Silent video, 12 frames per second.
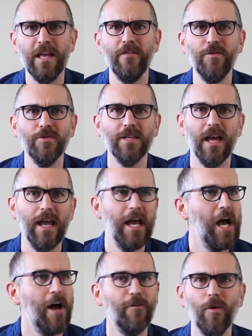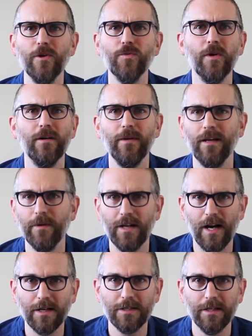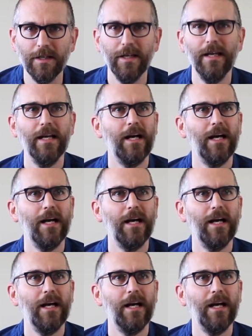If you say, I've always wanted to become a doctor,